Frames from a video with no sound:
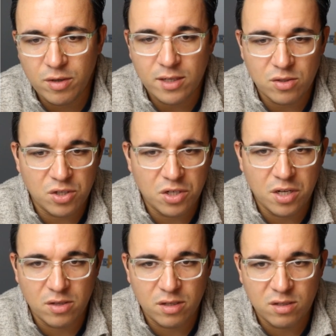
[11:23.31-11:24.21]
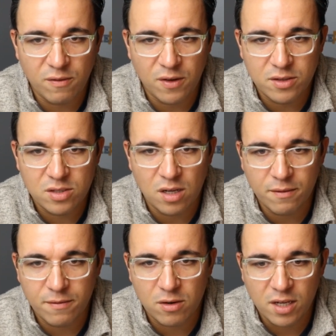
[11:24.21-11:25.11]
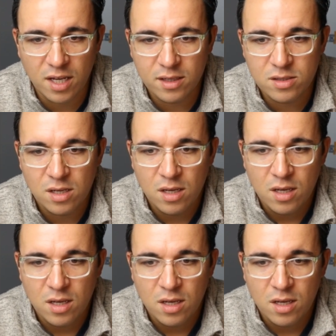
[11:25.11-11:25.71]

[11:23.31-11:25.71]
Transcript: Yeah, so she does all this fun stuff for her kids.